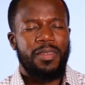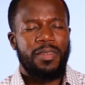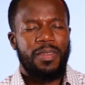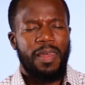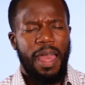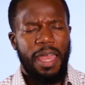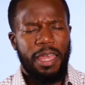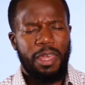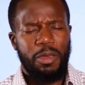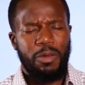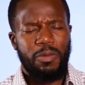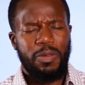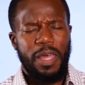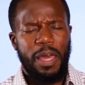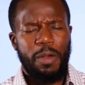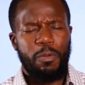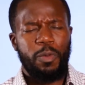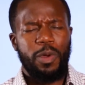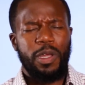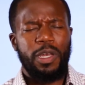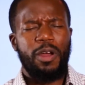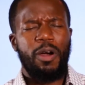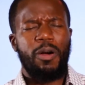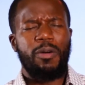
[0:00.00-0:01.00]
Thank you that
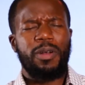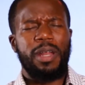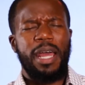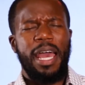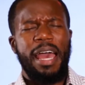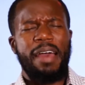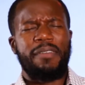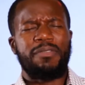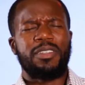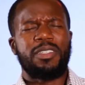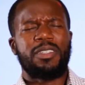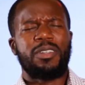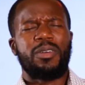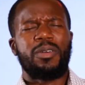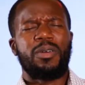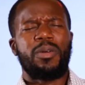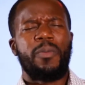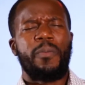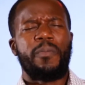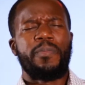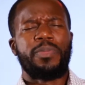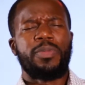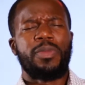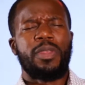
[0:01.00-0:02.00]
we don't have
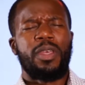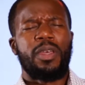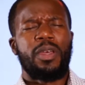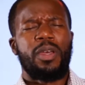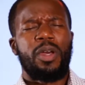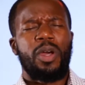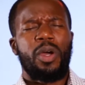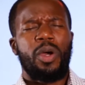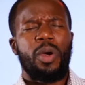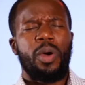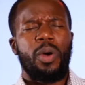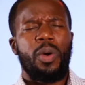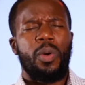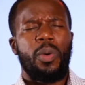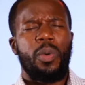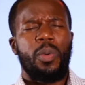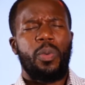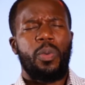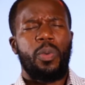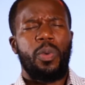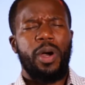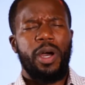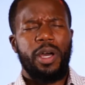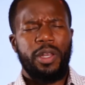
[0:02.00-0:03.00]
to
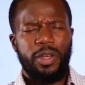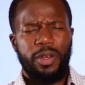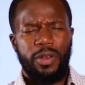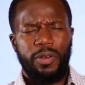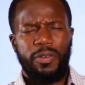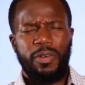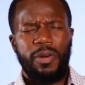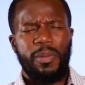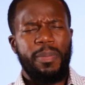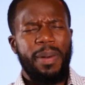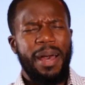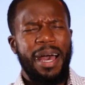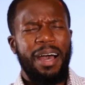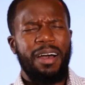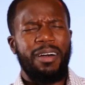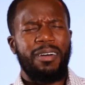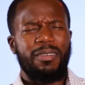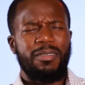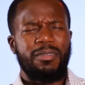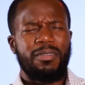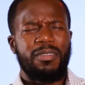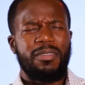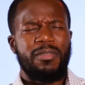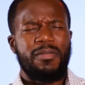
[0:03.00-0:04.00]
wonder
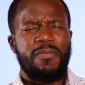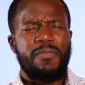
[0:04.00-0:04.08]
about